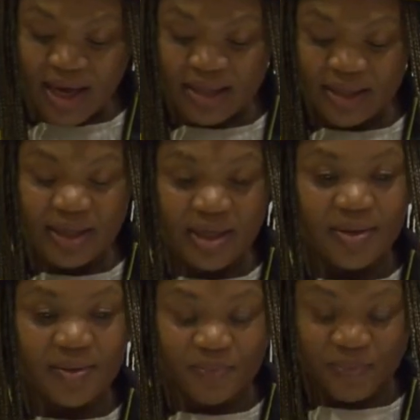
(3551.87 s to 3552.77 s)
and
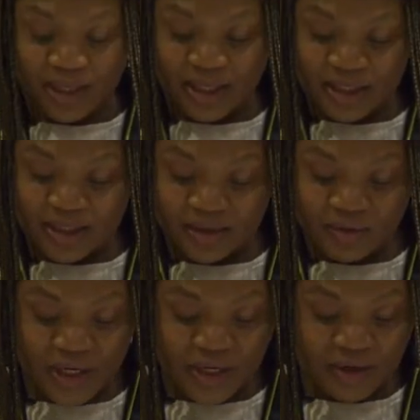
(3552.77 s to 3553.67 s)
Gerrit
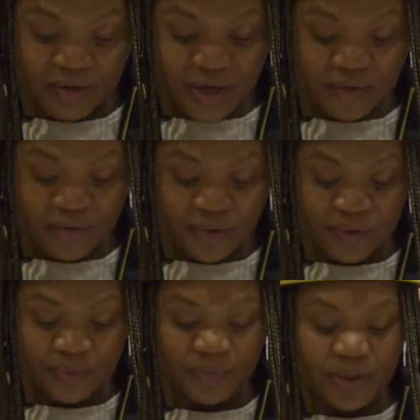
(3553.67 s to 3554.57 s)
is very
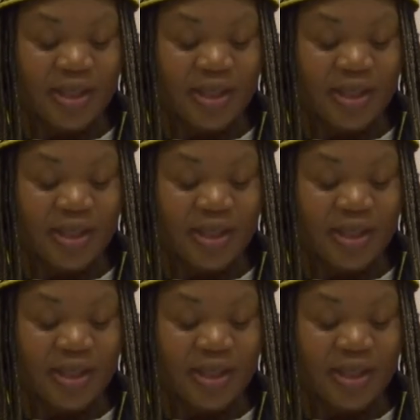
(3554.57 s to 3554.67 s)
grateful.